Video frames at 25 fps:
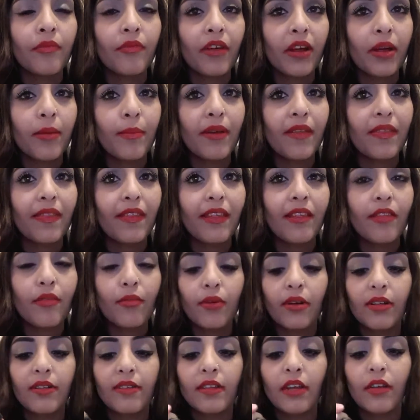recommend these
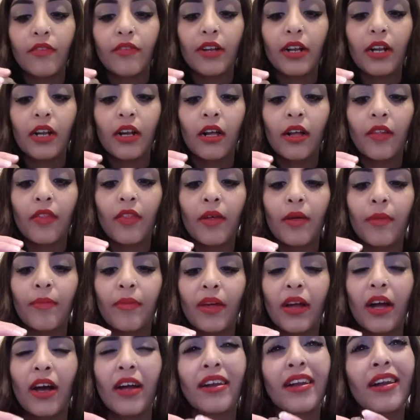ones. I really like them.
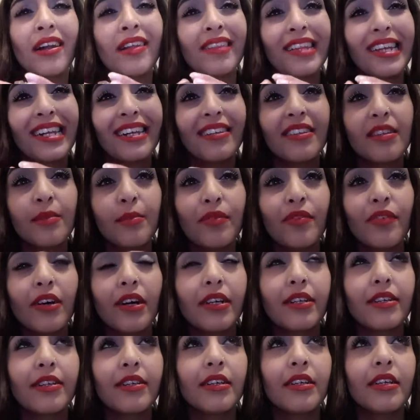They're kind of like the Elizabeth
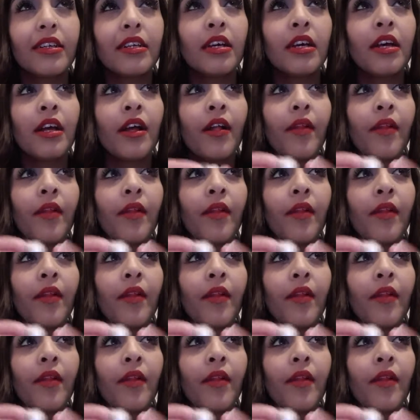Arden